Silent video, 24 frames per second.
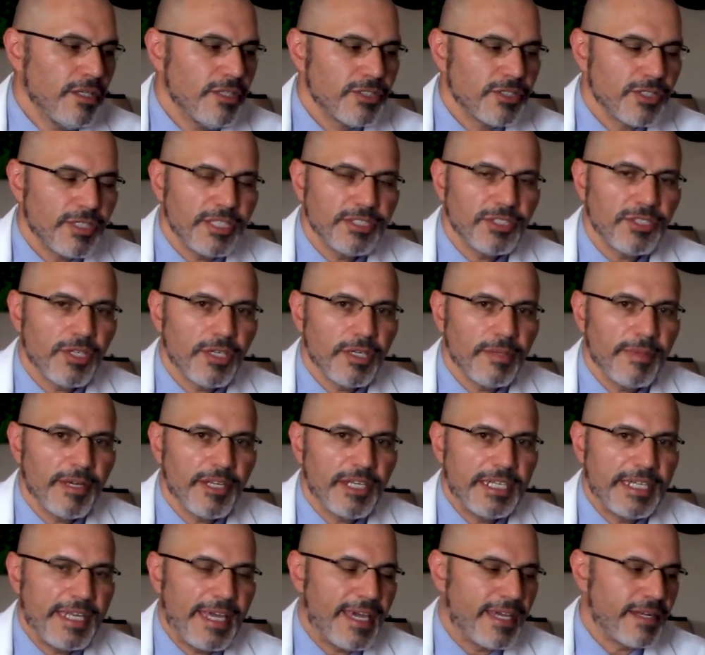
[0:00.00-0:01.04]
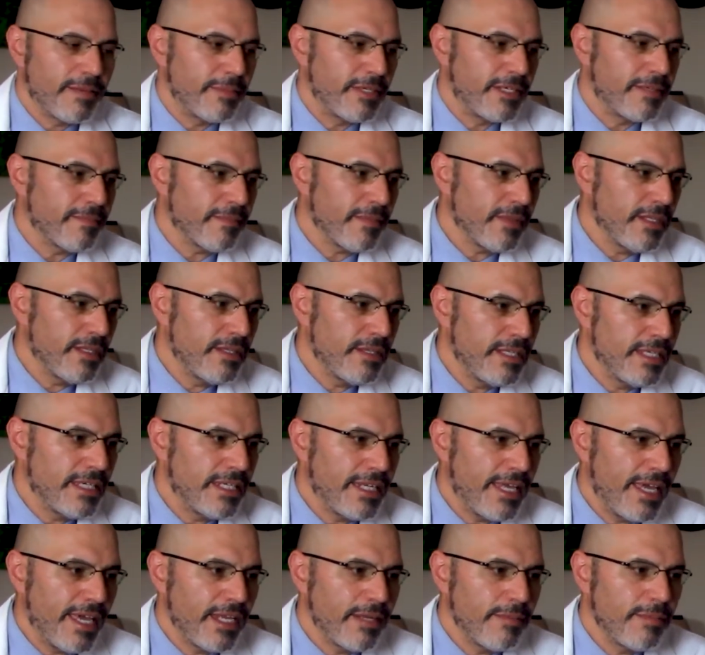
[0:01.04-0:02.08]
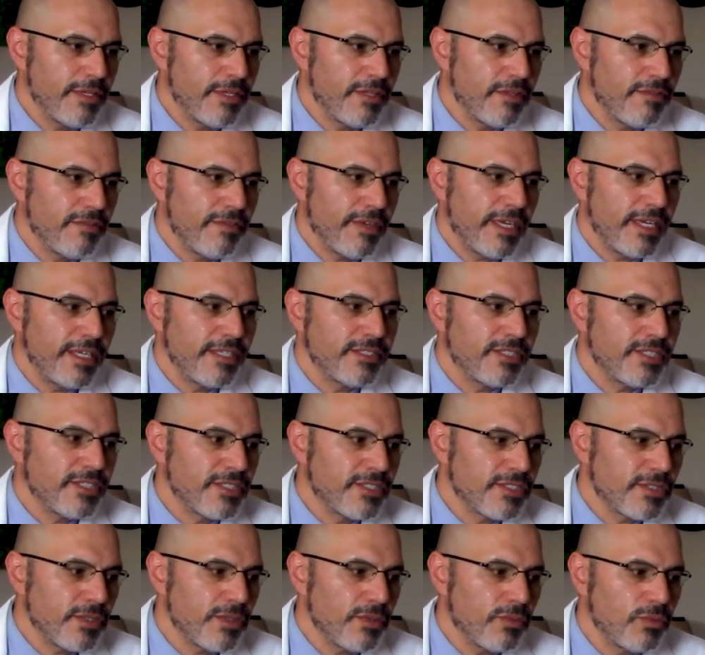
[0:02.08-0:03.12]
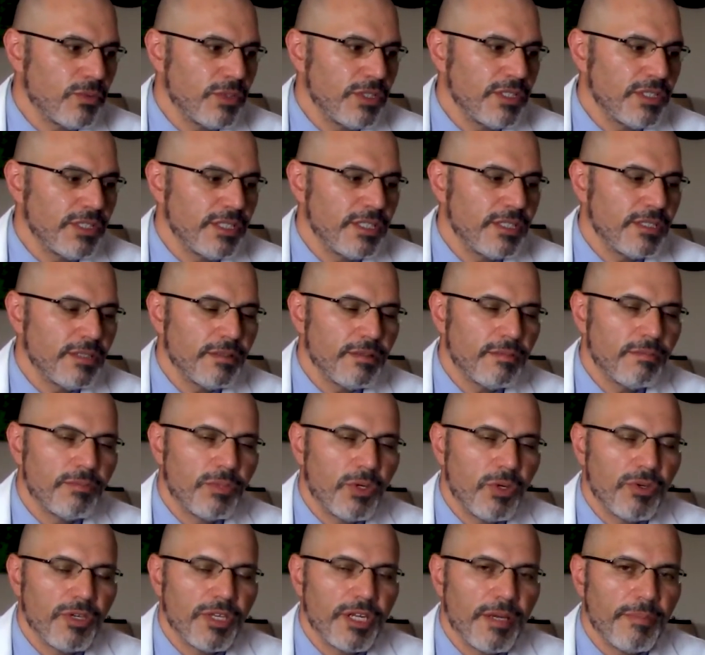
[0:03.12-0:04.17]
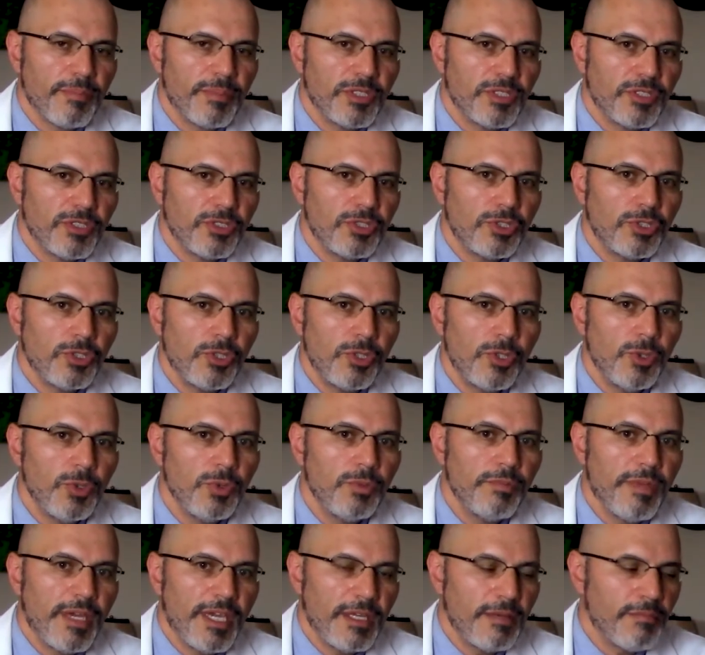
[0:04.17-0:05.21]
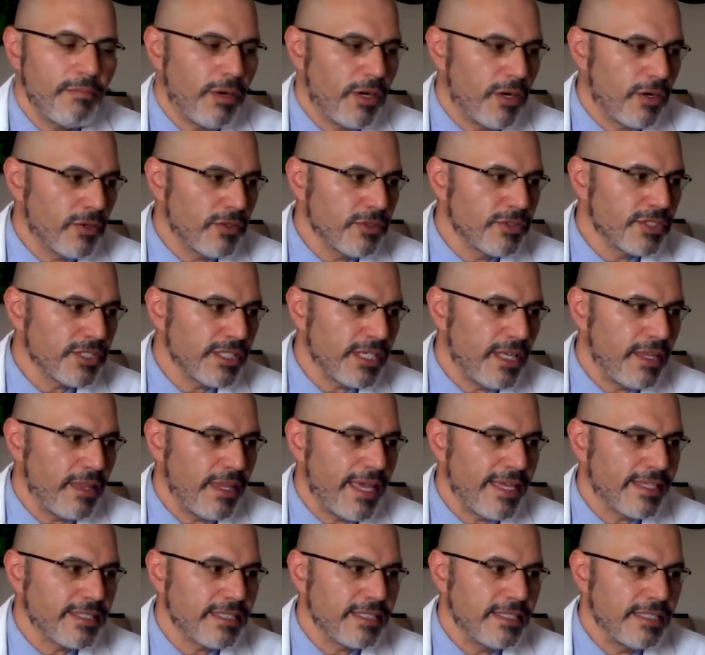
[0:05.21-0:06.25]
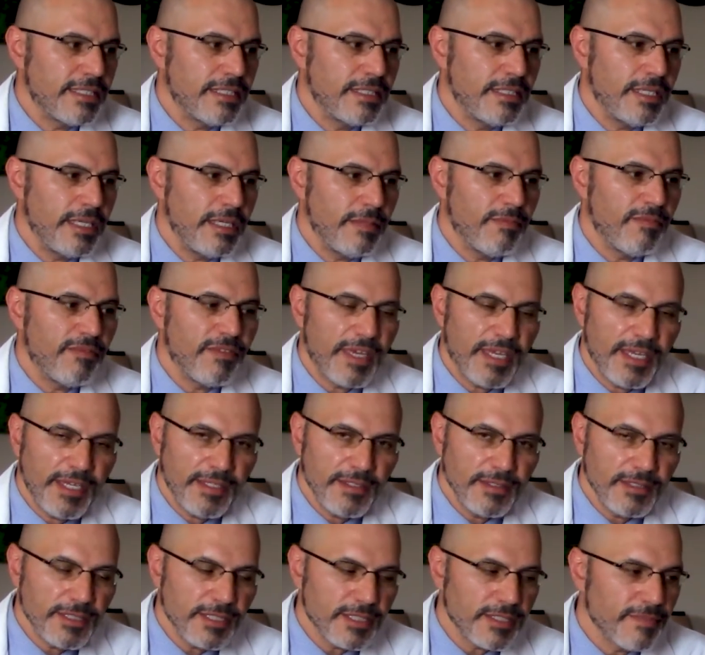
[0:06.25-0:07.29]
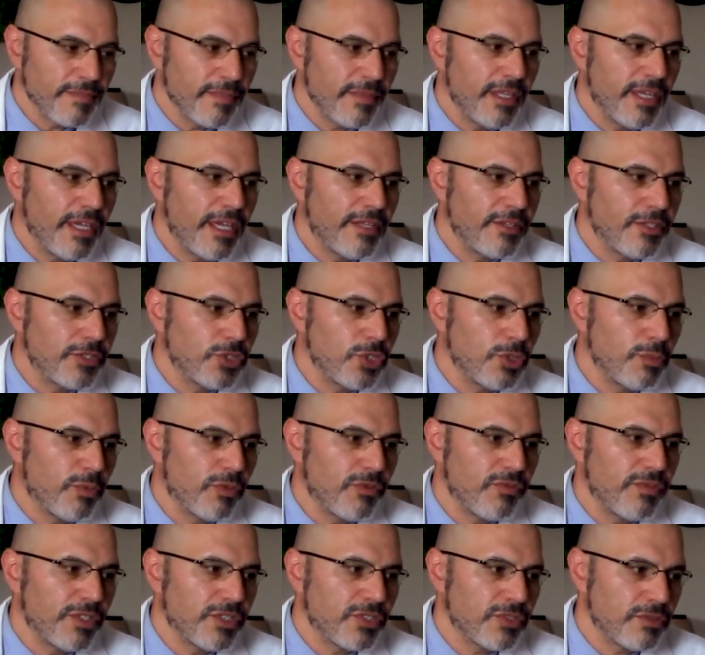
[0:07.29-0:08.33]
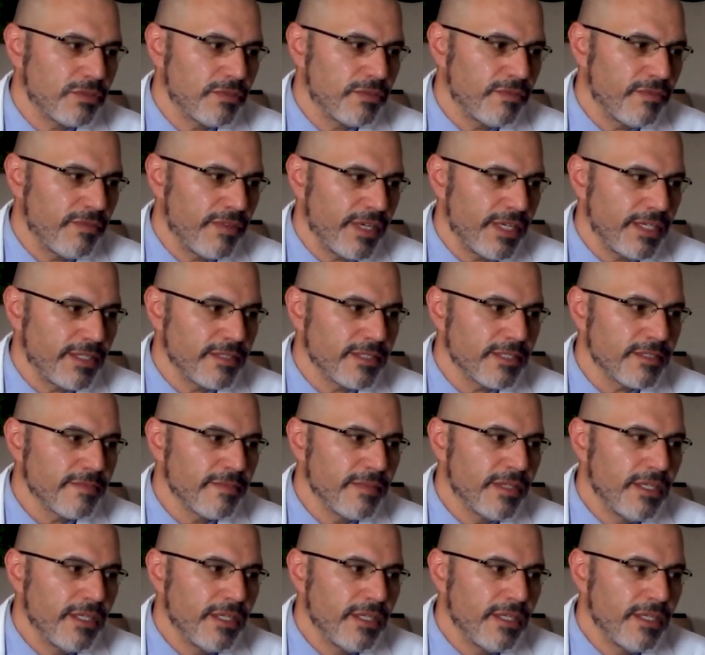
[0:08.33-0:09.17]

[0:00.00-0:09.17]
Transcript: So let's talk about anatomy. The anatomy of the veins is really broken up into two main parts, and that's the deep veins and the superficial veins.